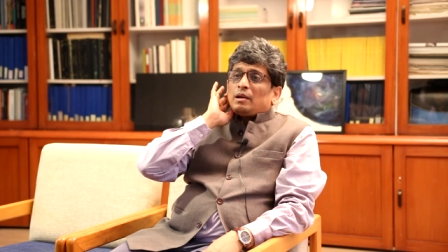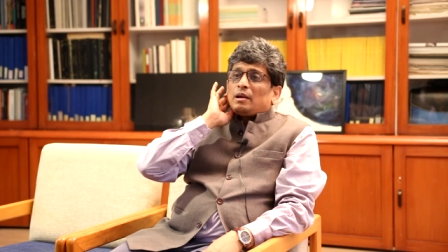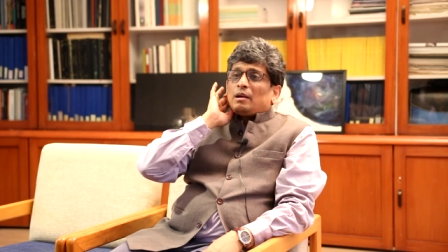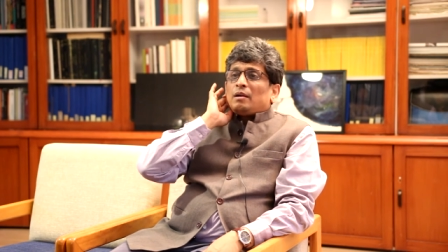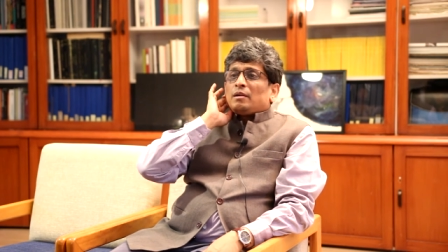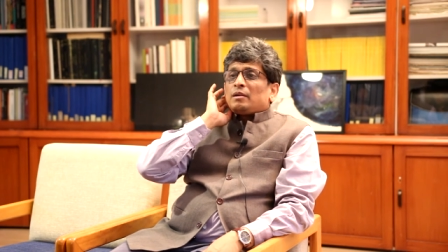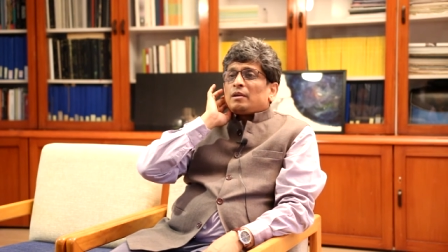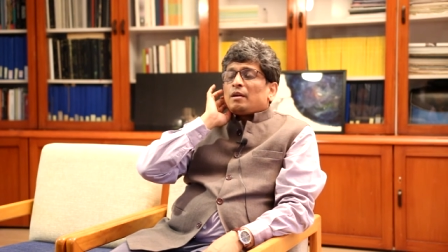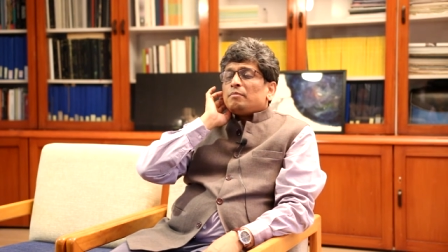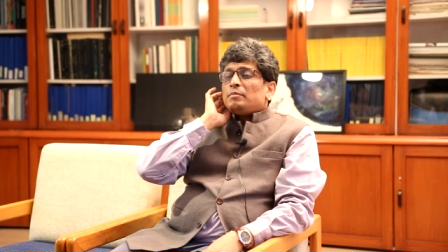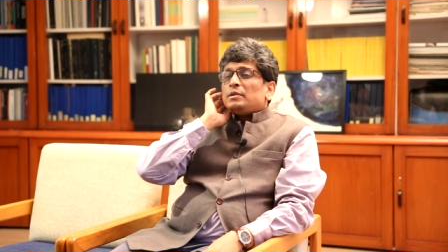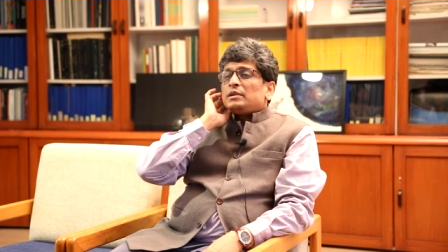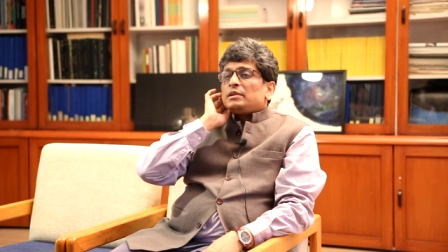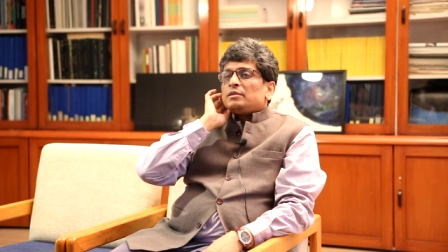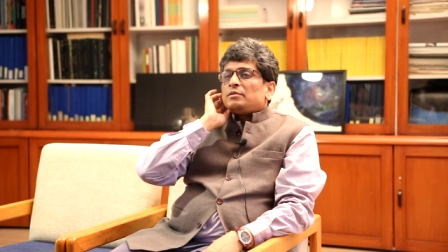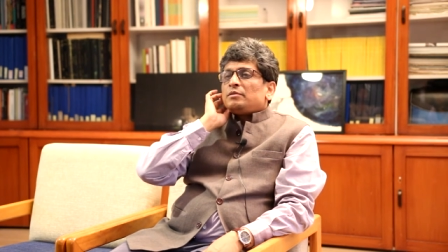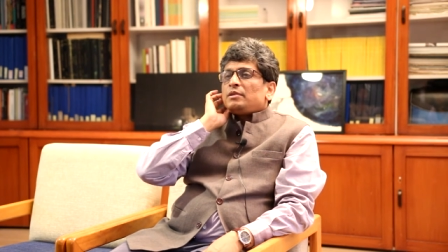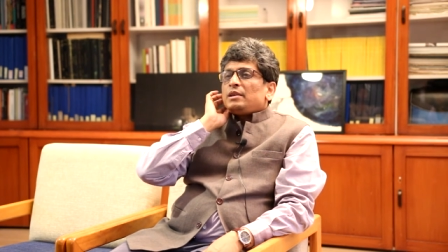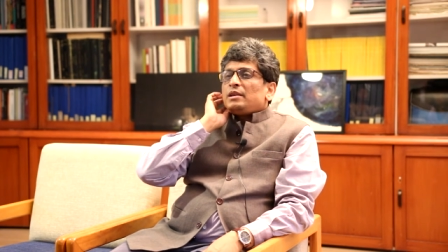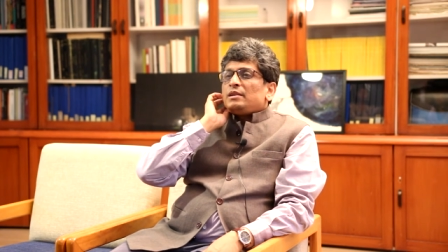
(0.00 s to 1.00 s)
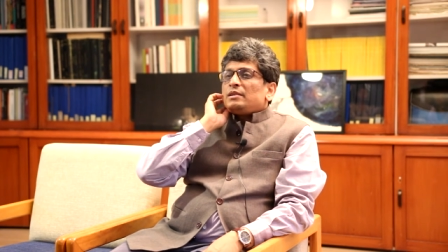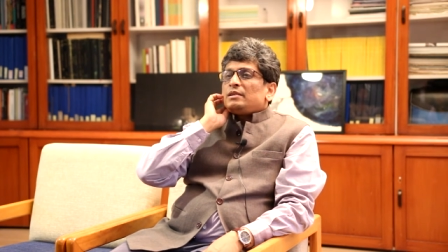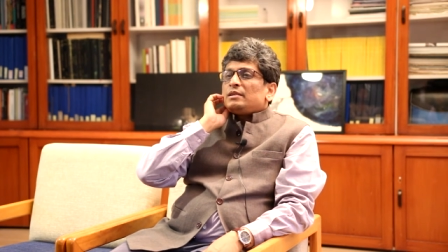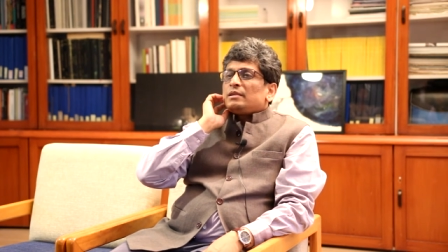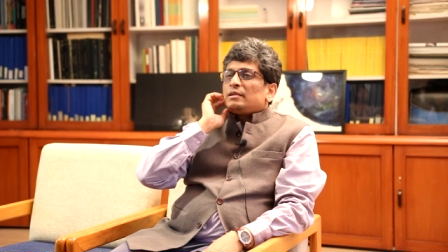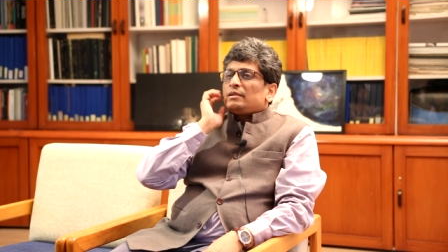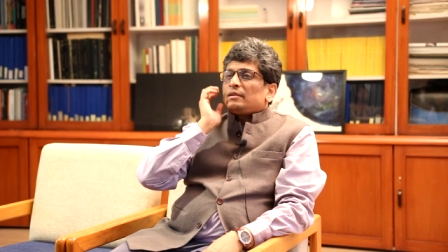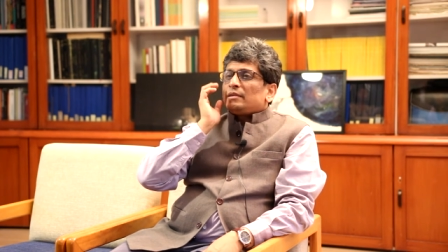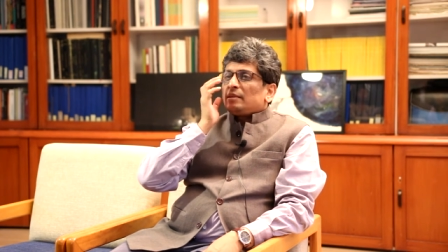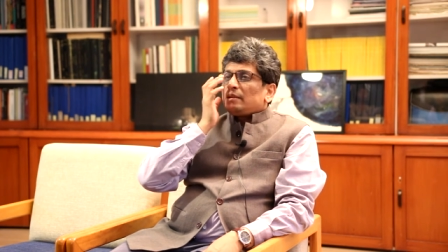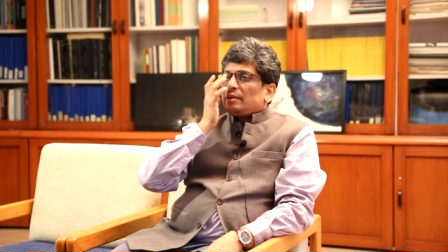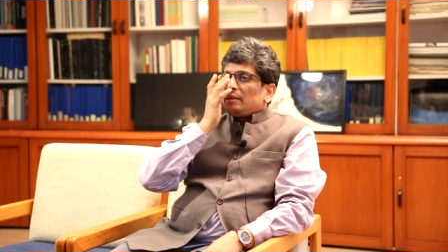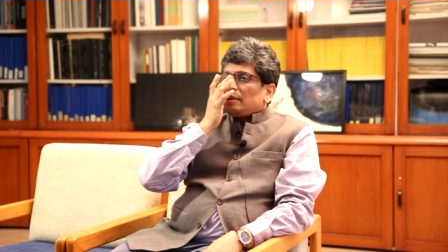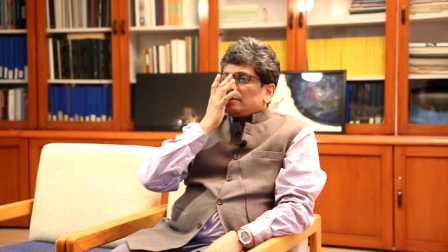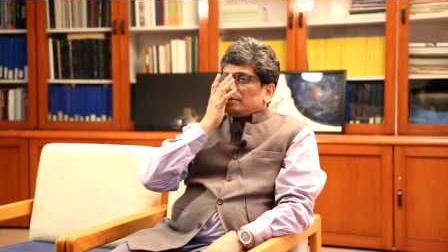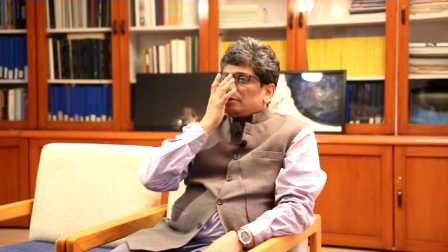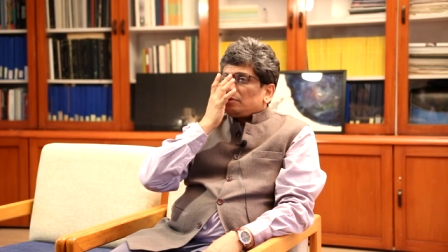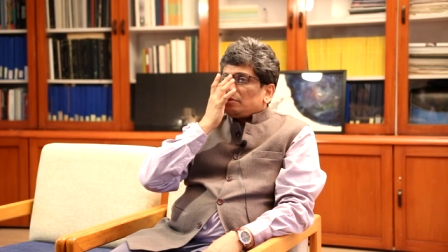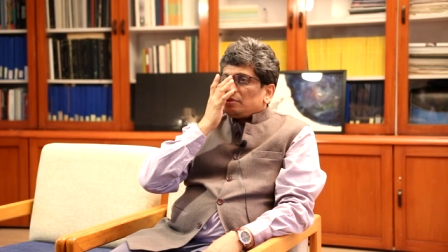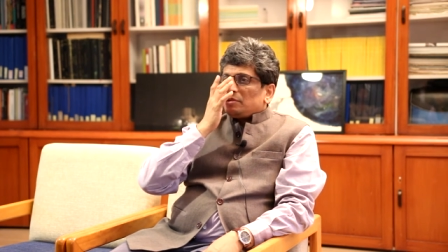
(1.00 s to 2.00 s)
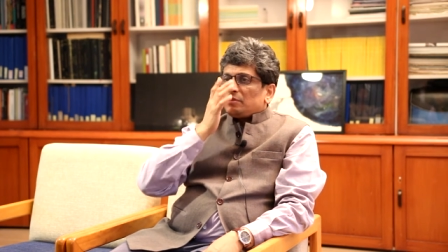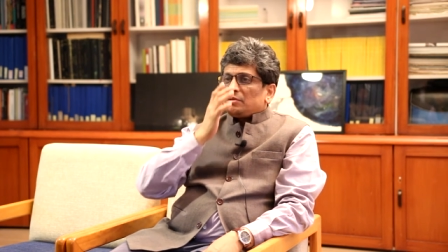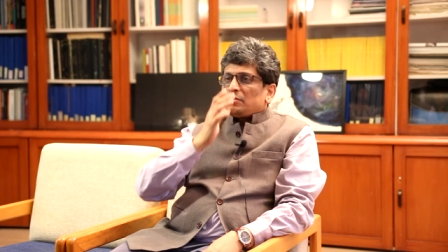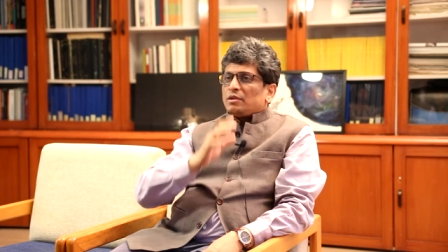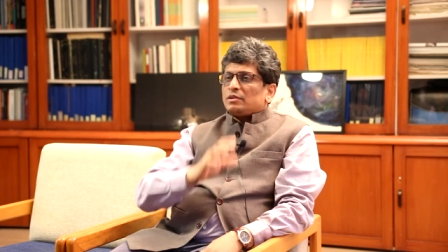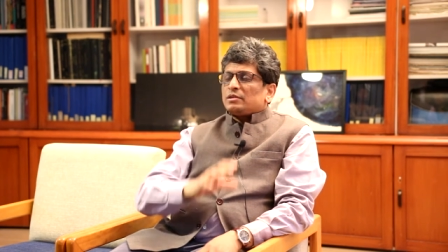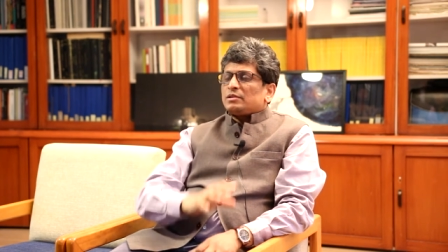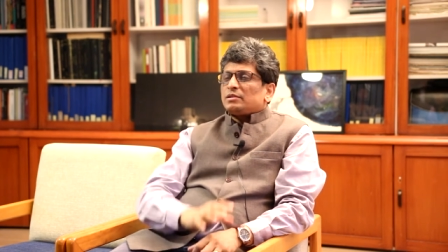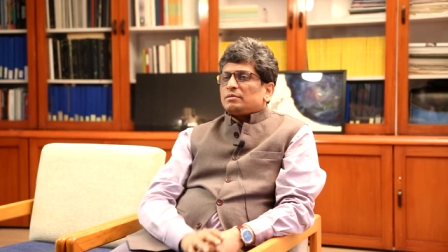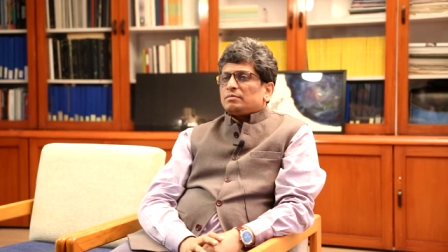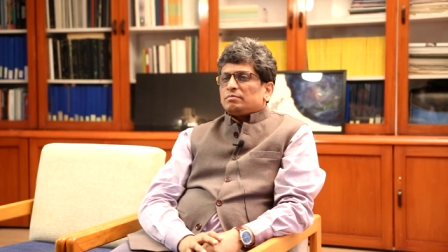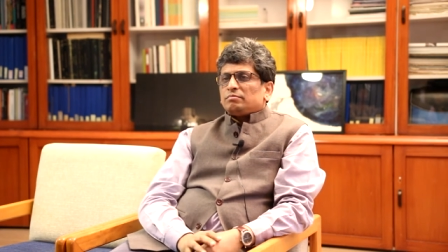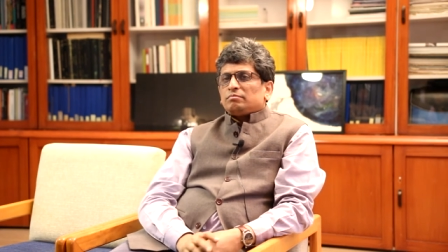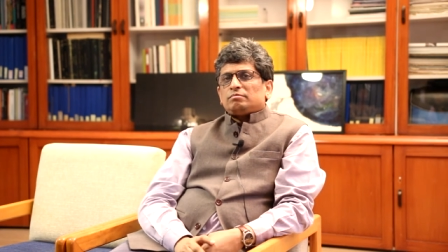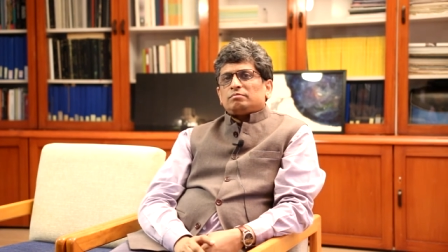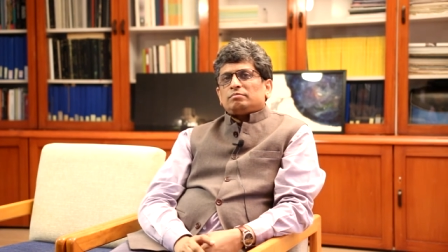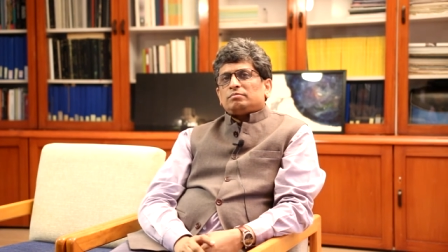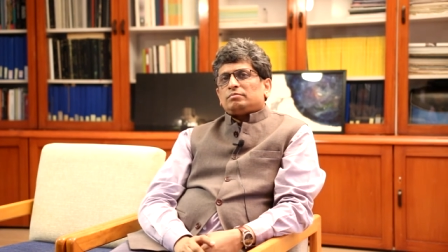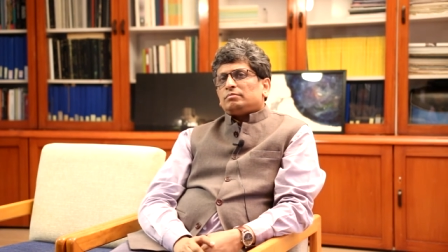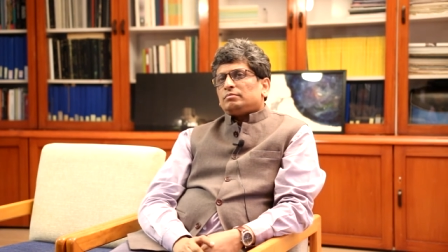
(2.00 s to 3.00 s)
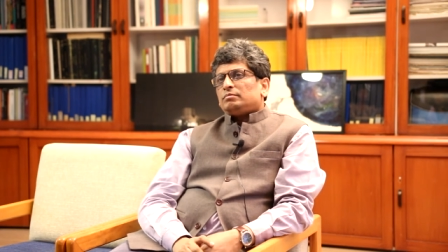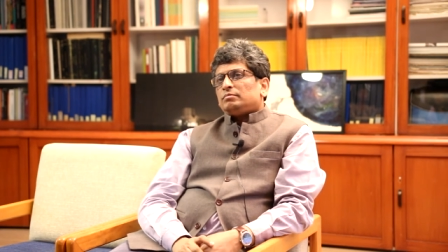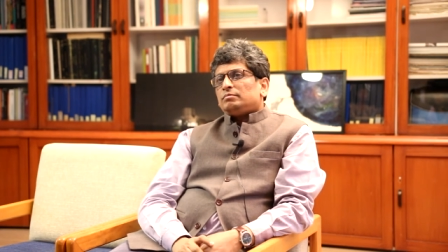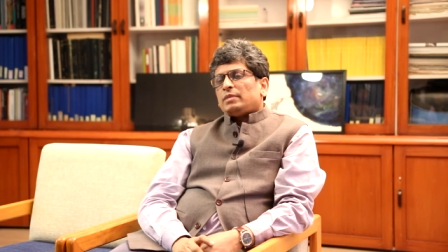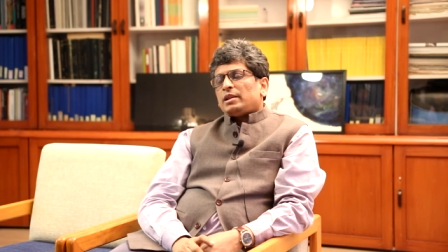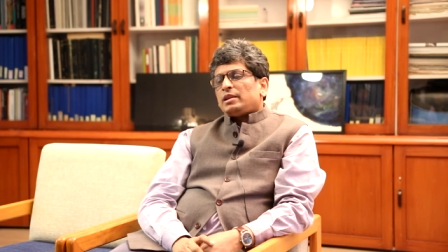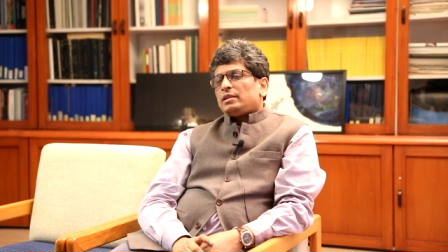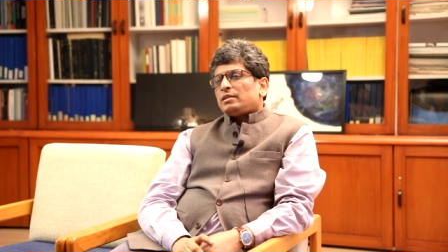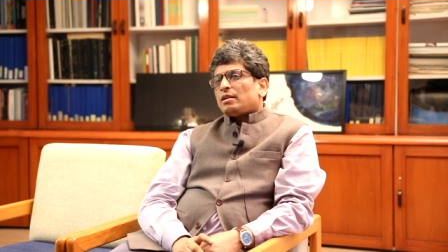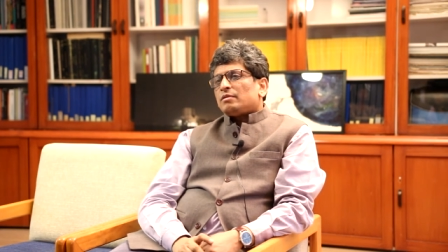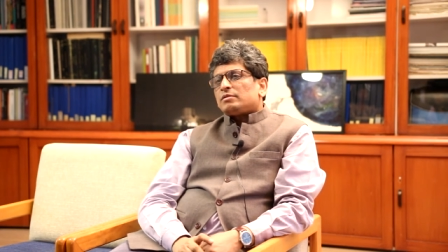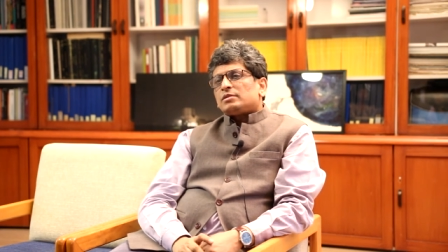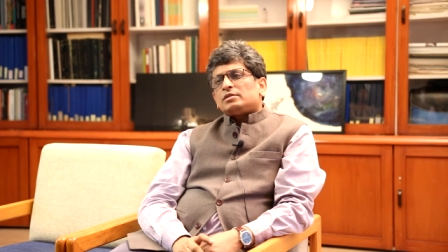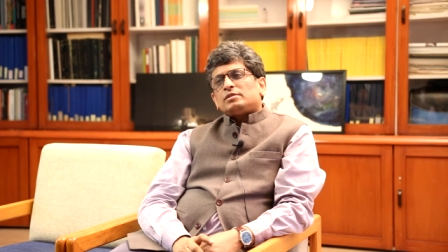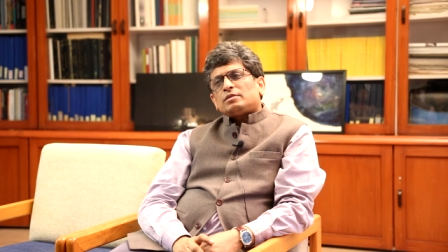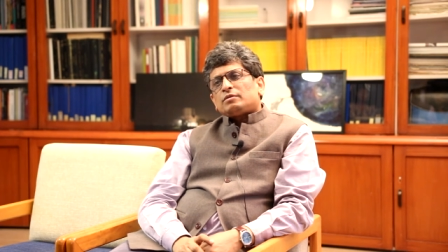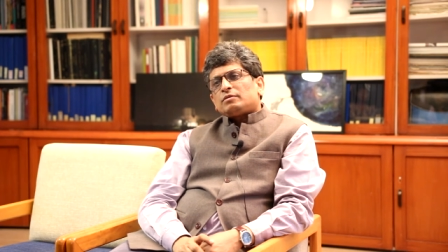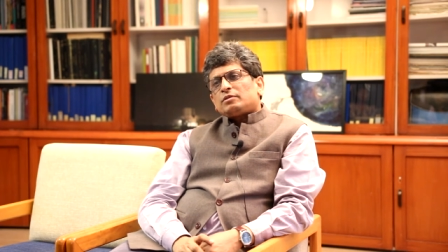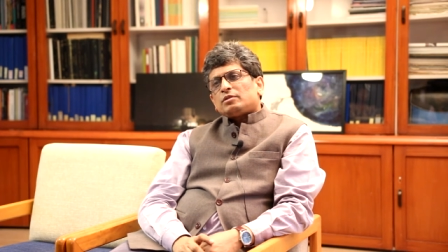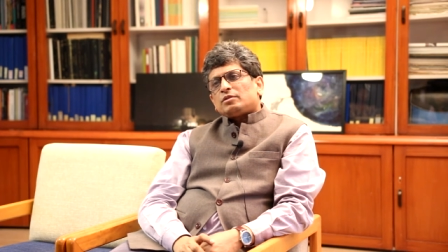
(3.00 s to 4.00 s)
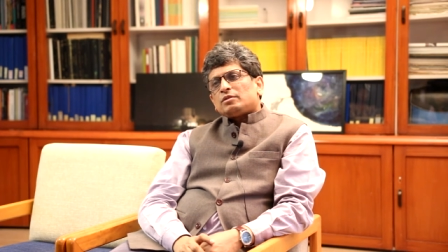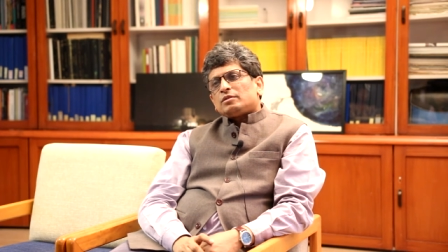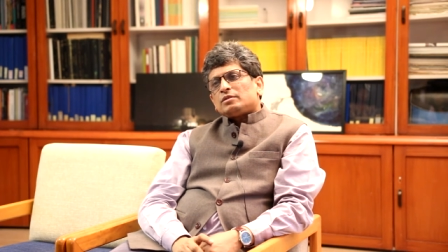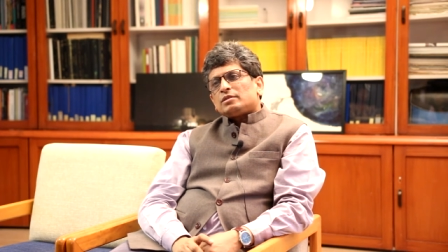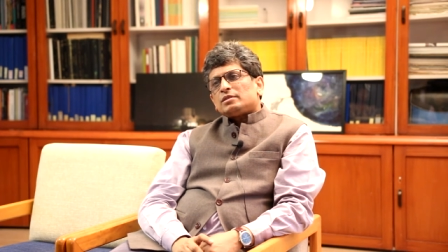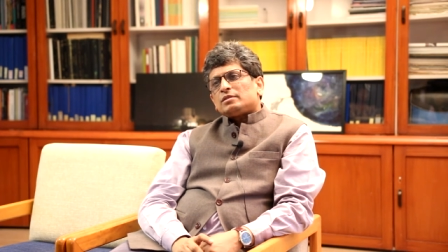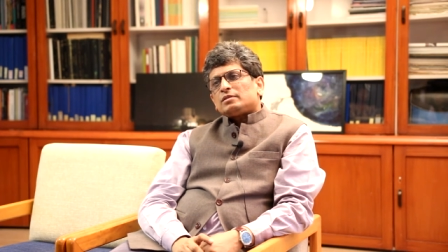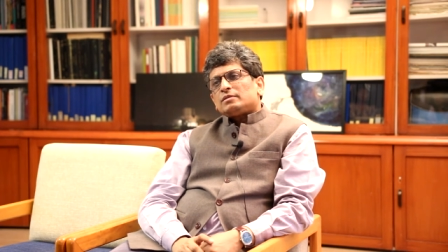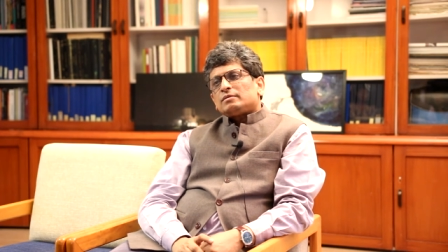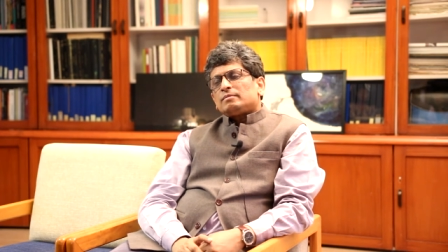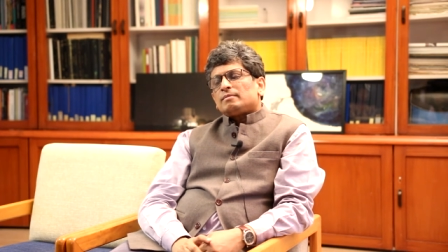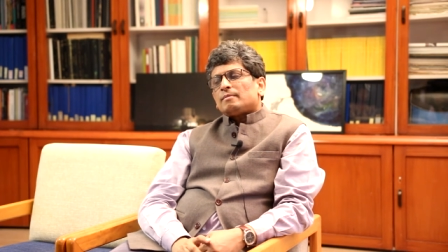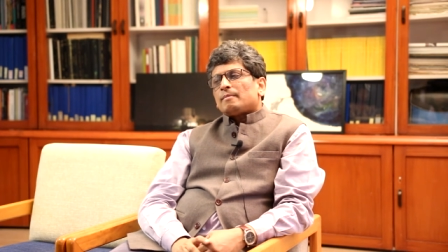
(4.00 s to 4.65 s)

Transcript: Our government agreed. It's going to cost many thousands of crores,